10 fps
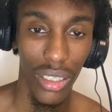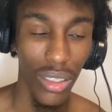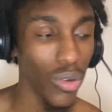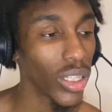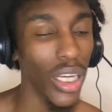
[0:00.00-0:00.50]

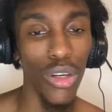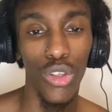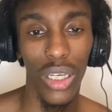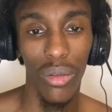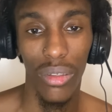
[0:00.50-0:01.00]
What are you
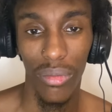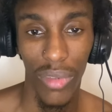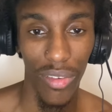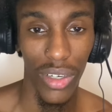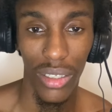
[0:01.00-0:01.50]
doing,
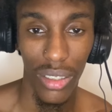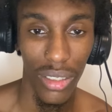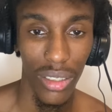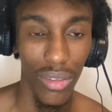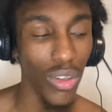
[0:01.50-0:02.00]
my friend?
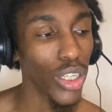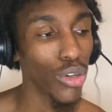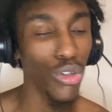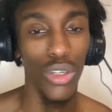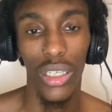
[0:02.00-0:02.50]
What are
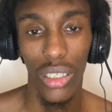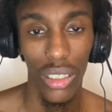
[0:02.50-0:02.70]
you doing?